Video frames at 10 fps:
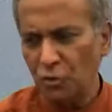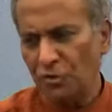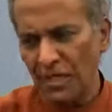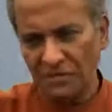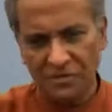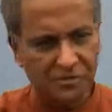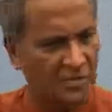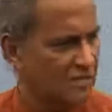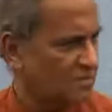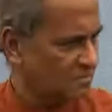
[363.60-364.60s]
2 ticks,
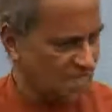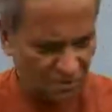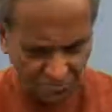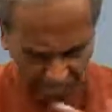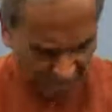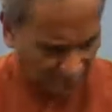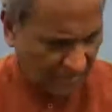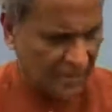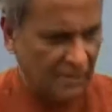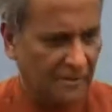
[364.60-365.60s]
these people
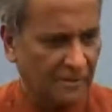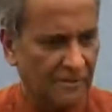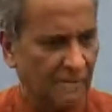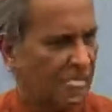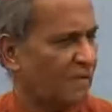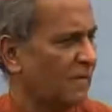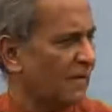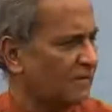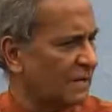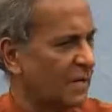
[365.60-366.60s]
here will
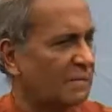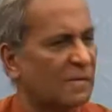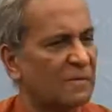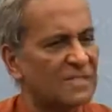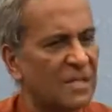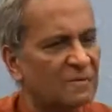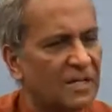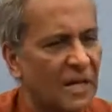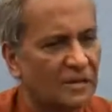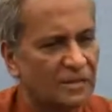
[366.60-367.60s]
lift him up, give a safety
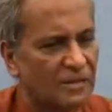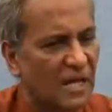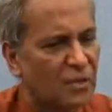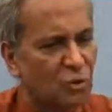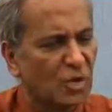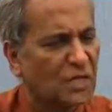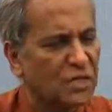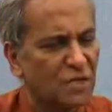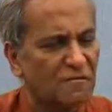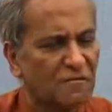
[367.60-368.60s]
net.
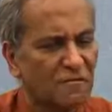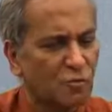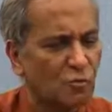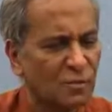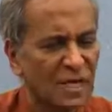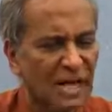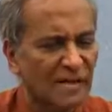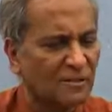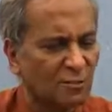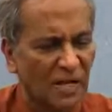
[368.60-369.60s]
Education, food,
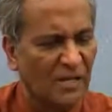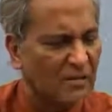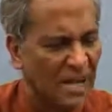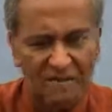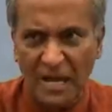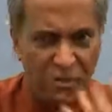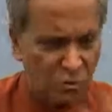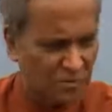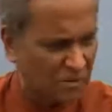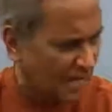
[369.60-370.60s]
health, wealth, and
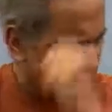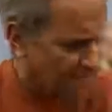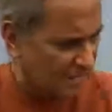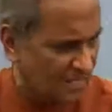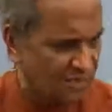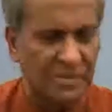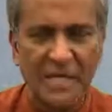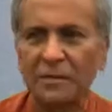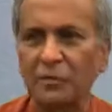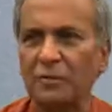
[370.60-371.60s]
everything will be
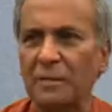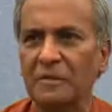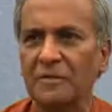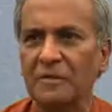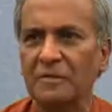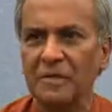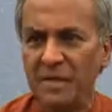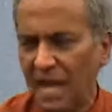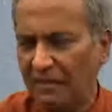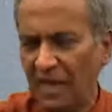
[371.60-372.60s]
given to that person.
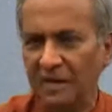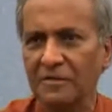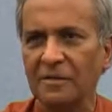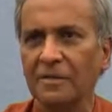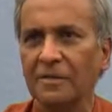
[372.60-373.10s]
Like that.